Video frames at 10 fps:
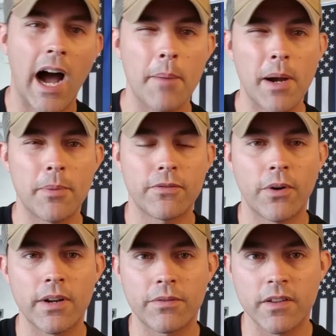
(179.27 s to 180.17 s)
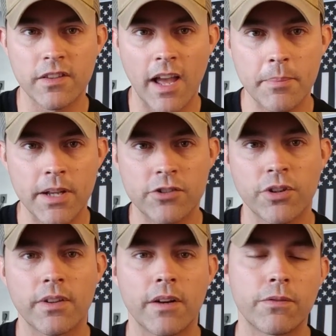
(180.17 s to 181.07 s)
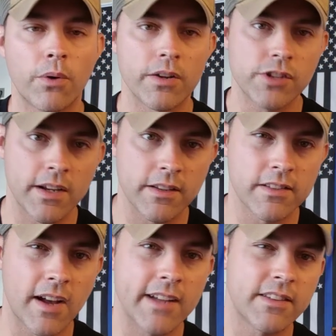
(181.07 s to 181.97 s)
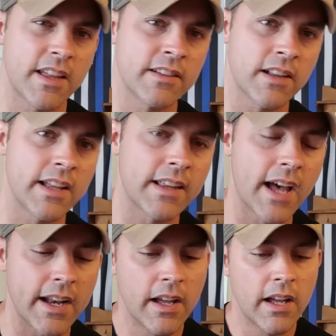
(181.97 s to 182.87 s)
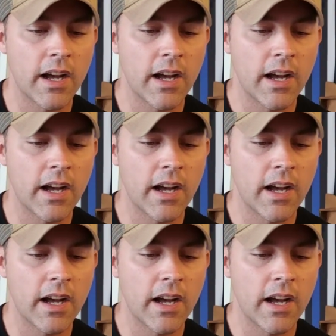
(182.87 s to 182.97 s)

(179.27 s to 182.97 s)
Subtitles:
I might prefer a different sight picture, therefore I change the sights, things like that.